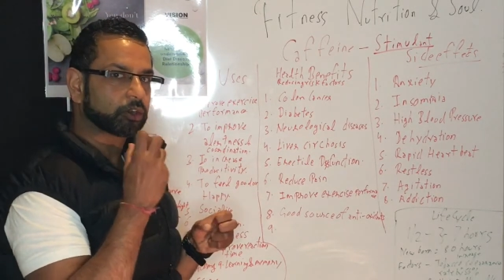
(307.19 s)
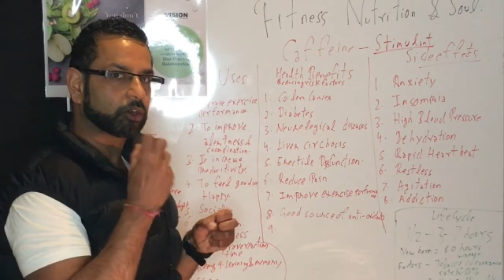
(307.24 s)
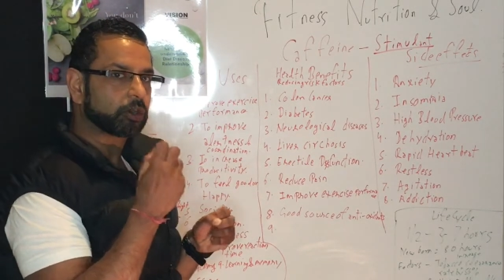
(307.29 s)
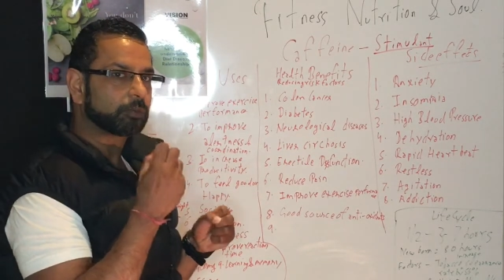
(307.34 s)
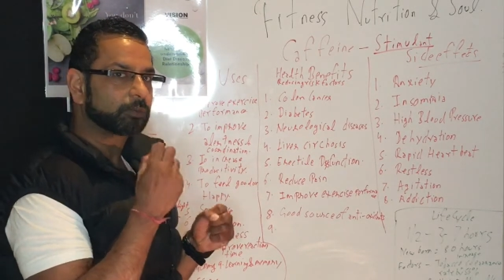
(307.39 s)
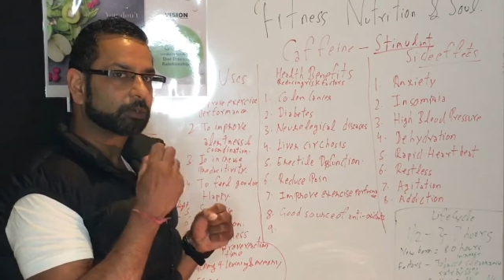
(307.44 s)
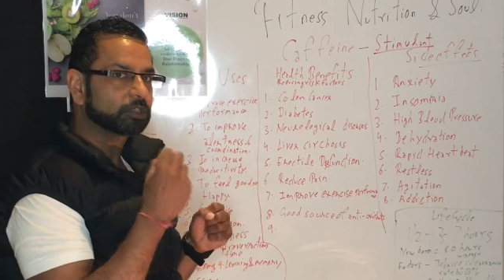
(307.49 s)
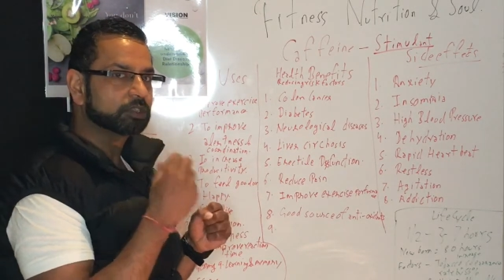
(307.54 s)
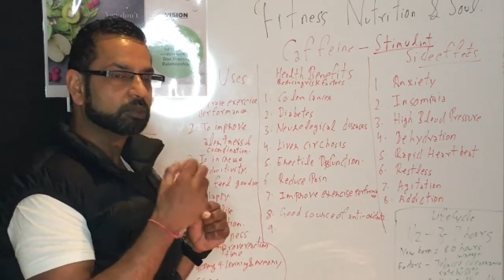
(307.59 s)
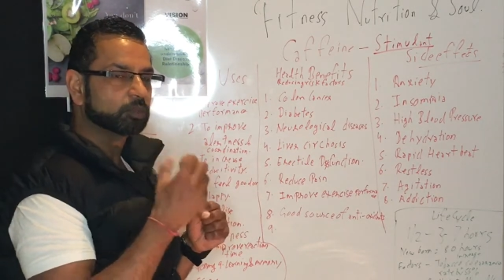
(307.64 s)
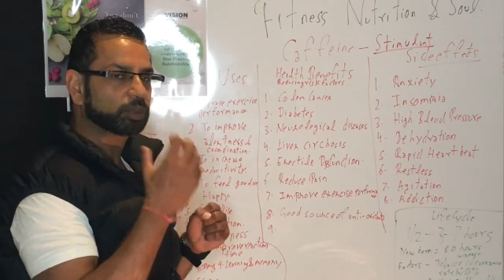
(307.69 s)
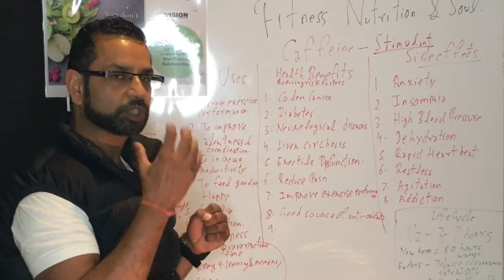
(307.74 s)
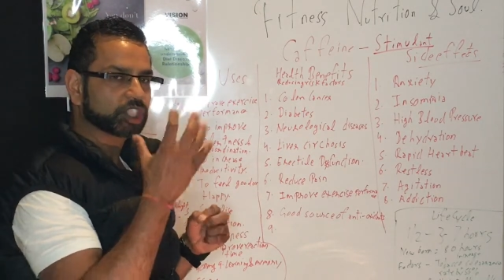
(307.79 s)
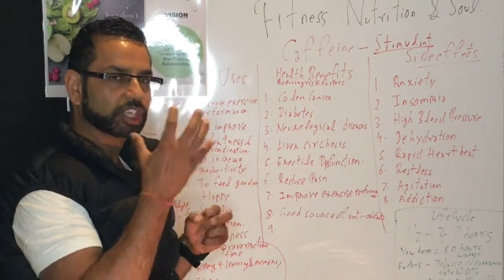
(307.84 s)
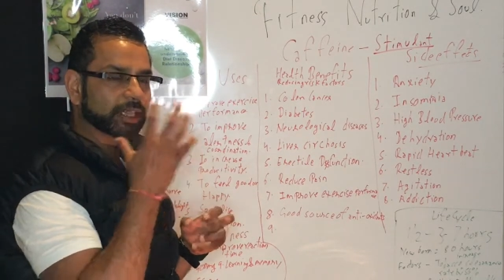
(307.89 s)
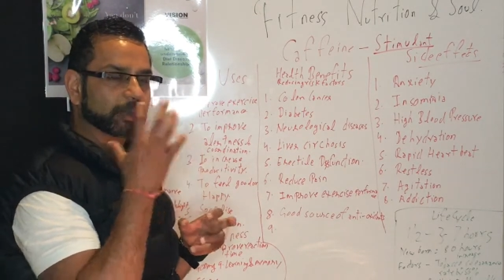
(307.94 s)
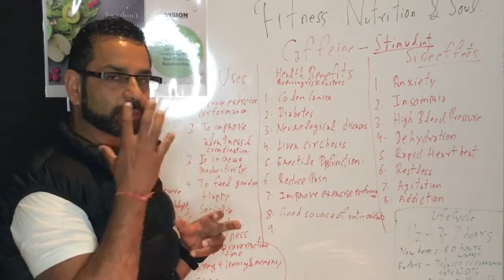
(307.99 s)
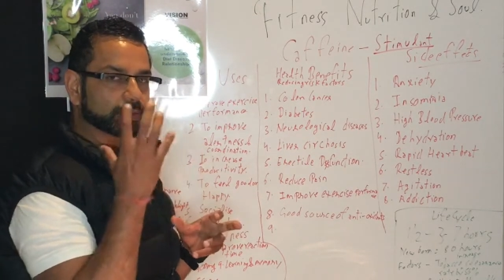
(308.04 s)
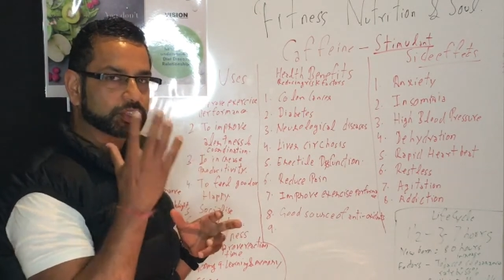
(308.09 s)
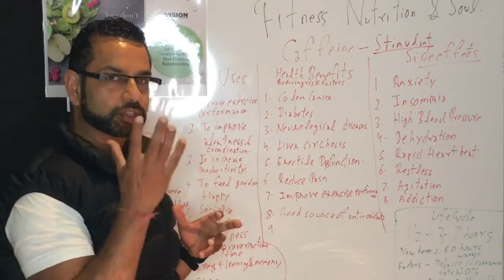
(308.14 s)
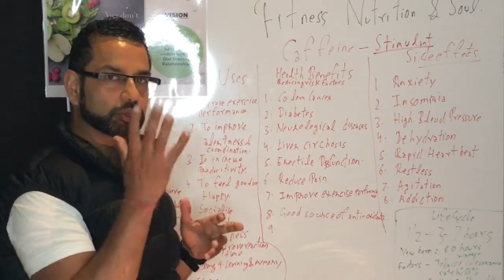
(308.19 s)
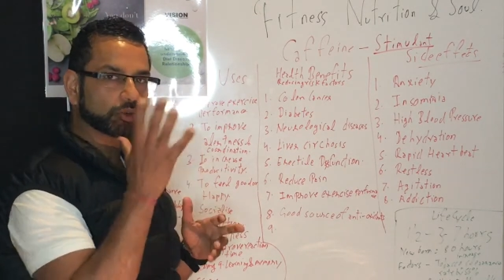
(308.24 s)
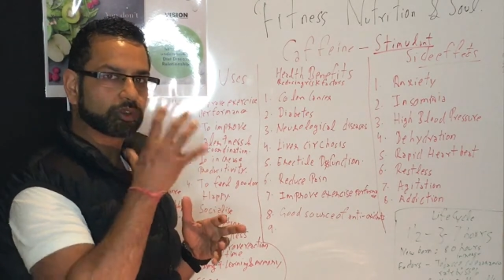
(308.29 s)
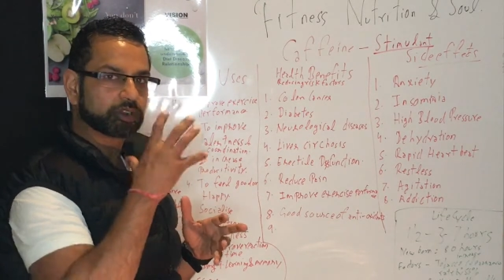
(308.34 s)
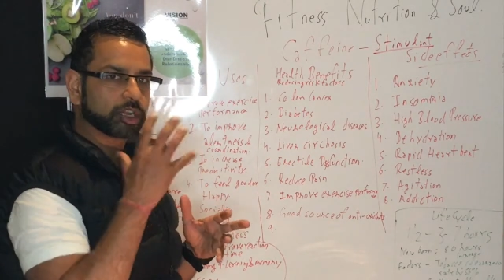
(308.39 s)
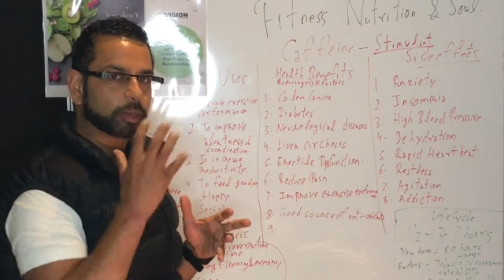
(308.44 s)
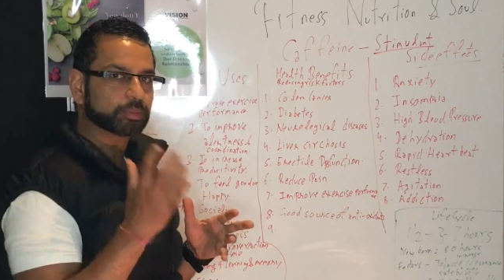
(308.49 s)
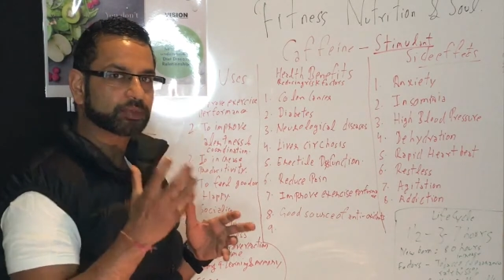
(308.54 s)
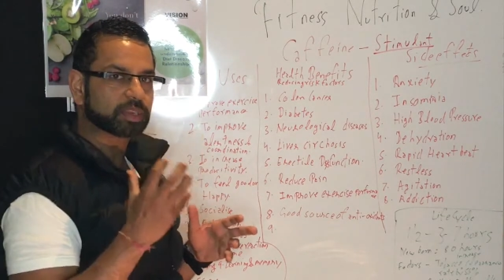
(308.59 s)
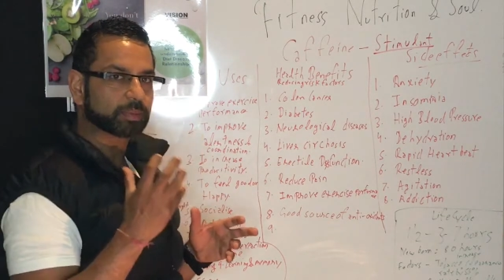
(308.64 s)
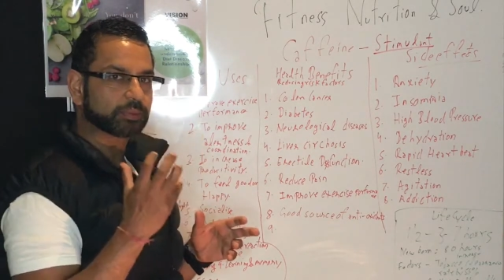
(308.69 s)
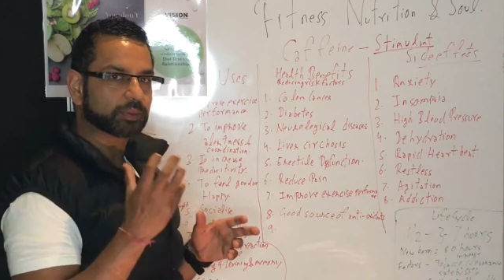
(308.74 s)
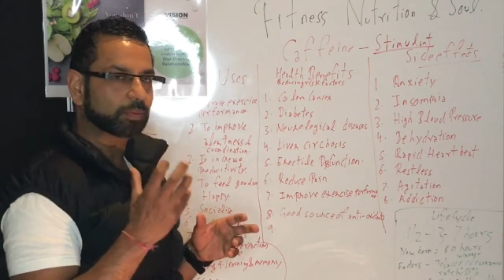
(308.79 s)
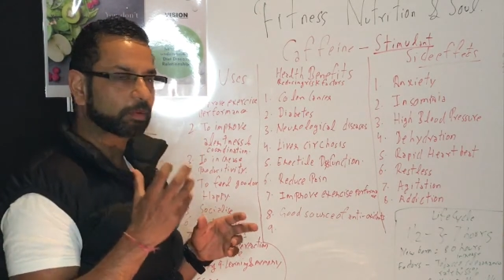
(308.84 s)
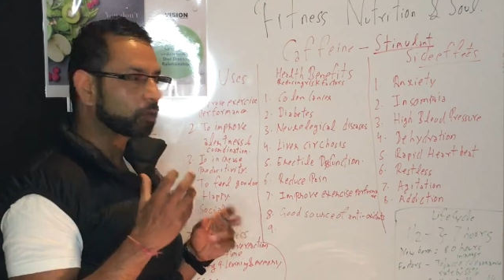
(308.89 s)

hormones, which helps to reabsorb the